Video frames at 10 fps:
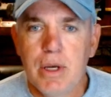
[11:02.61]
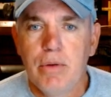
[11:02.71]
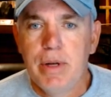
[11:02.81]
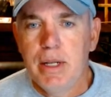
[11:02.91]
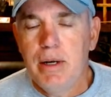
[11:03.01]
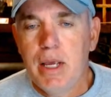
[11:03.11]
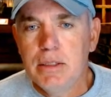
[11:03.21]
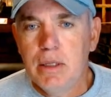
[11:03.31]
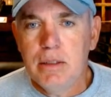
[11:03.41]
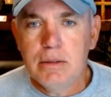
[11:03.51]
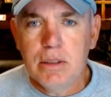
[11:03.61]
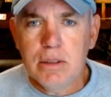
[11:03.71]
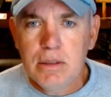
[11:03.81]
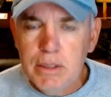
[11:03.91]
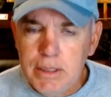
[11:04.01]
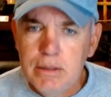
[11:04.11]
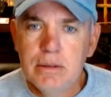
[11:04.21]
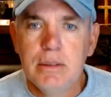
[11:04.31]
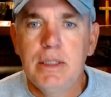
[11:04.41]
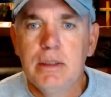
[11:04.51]
And, and, and clearly,
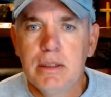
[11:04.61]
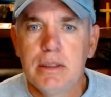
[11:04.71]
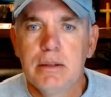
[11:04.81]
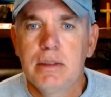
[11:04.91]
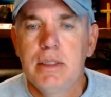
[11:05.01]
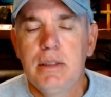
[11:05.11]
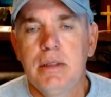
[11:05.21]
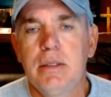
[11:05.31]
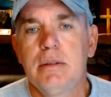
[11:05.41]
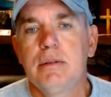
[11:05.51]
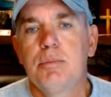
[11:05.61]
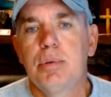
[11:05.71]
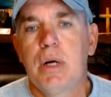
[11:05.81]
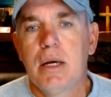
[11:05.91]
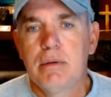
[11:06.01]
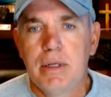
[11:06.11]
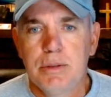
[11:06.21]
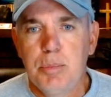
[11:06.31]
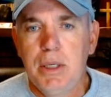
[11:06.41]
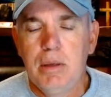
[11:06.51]
clearly there's progress
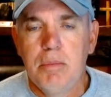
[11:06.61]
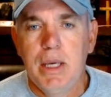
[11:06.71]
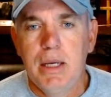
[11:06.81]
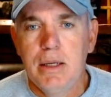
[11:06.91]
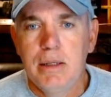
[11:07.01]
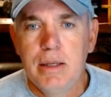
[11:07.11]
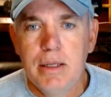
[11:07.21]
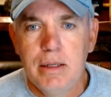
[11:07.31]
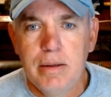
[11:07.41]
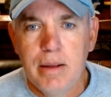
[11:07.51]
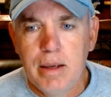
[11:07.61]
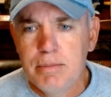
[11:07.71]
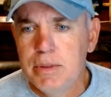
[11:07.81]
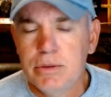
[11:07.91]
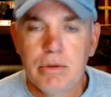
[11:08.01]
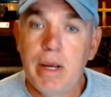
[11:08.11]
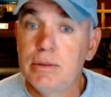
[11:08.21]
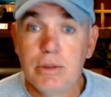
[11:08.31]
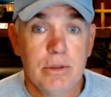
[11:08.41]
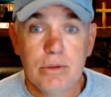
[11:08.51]
being made. And, and I'm just scratching the
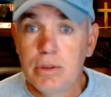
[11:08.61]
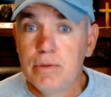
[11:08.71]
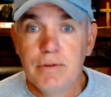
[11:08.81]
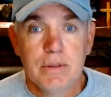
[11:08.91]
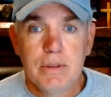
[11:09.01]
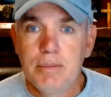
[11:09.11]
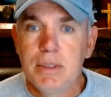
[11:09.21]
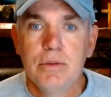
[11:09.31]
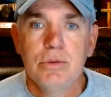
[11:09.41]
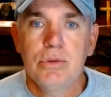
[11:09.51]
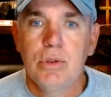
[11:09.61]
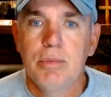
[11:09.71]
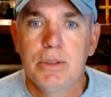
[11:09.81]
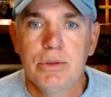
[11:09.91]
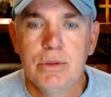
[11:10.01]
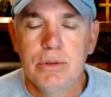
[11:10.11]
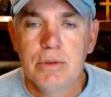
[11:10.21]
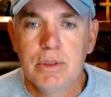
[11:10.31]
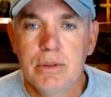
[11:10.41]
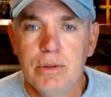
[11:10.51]
surface. I mean, there's so much we could do.